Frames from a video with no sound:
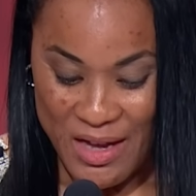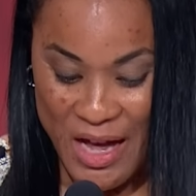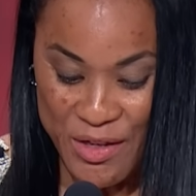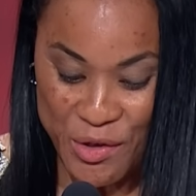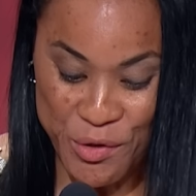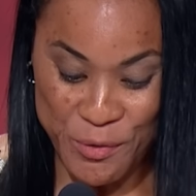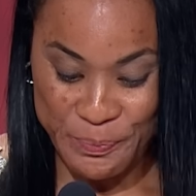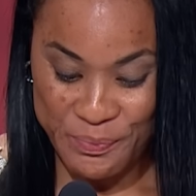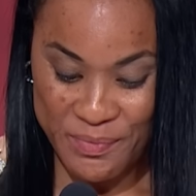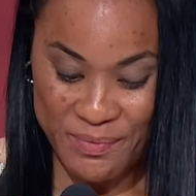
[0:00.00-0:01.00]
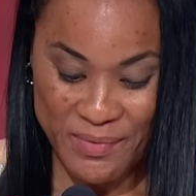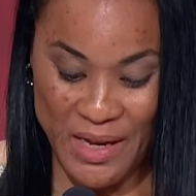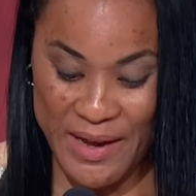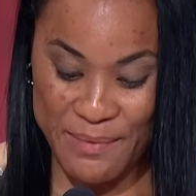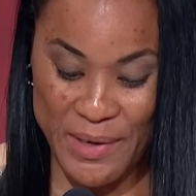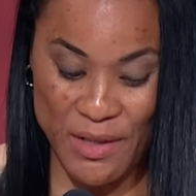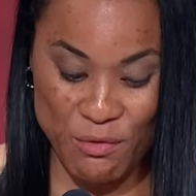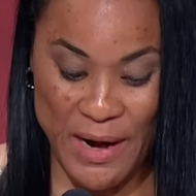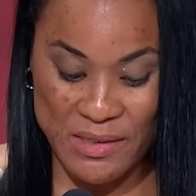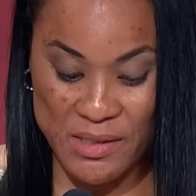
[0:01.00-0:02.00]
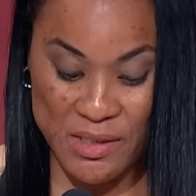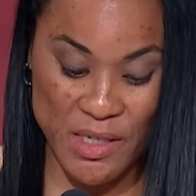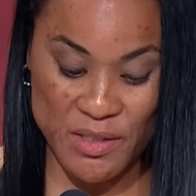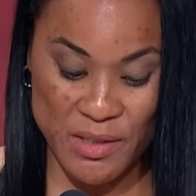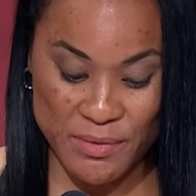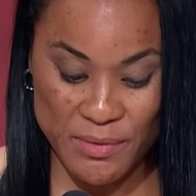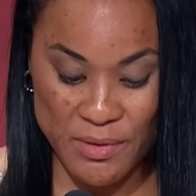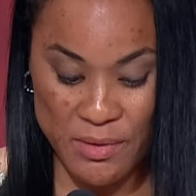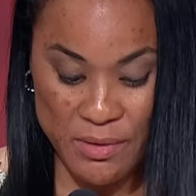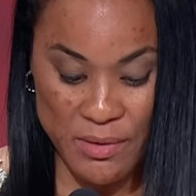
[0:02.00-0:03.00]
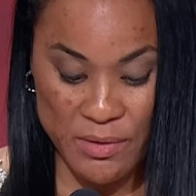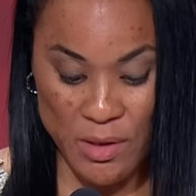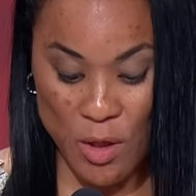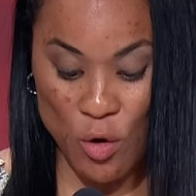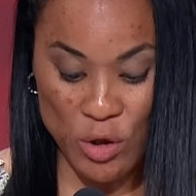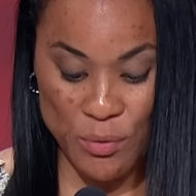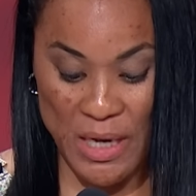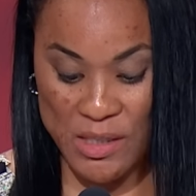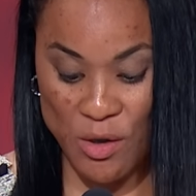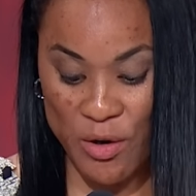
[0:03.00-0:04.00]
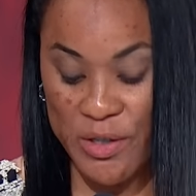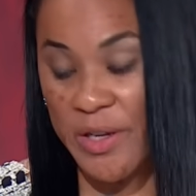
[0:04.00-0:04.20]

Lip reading: I knew I had made the right decision to coach when I started